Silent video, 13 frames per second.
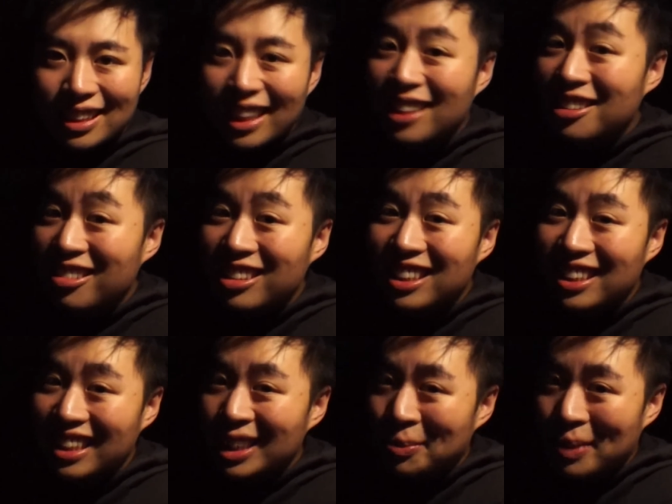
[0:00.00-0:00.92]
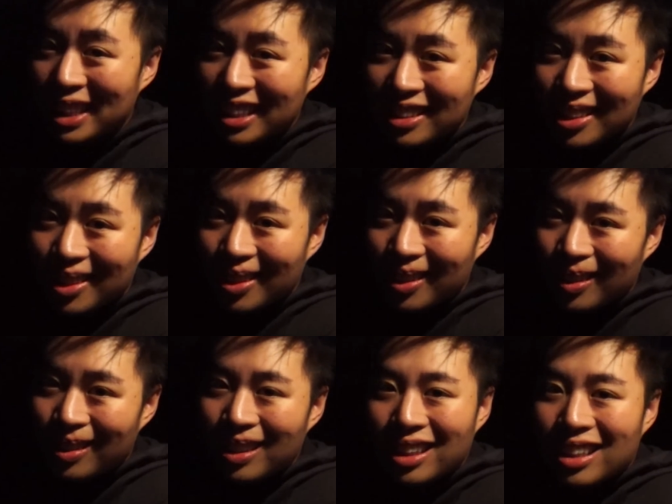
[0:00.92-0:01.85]
Ignorance is bliss,
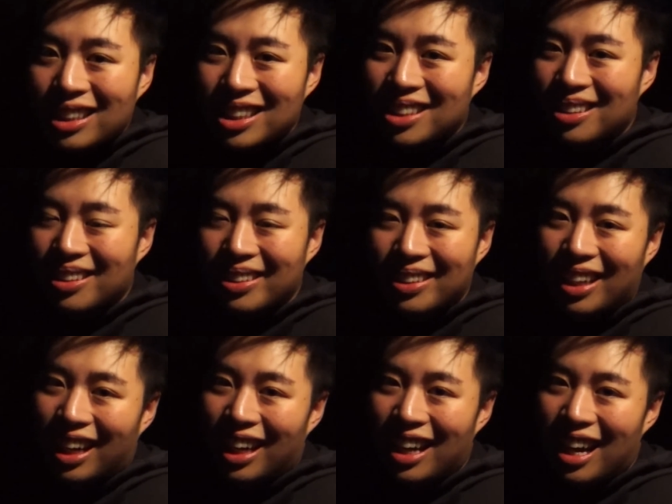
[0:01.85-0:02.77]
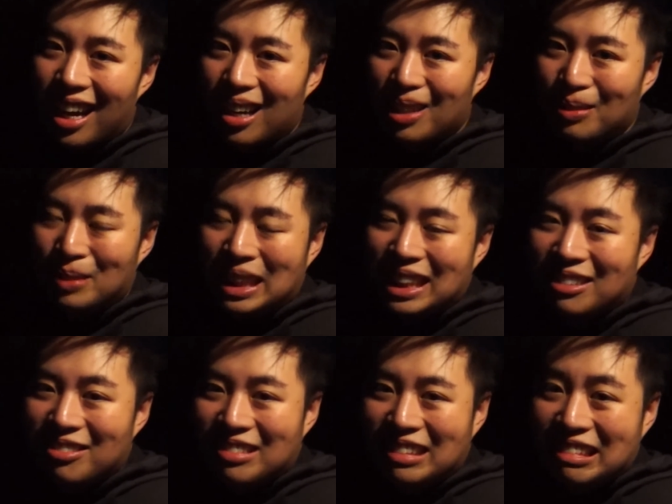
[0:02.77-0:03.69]
though, so I am
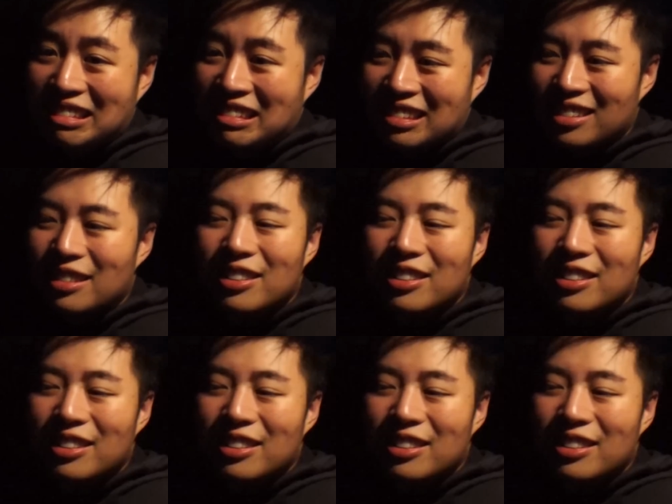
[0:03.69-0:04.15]
uh,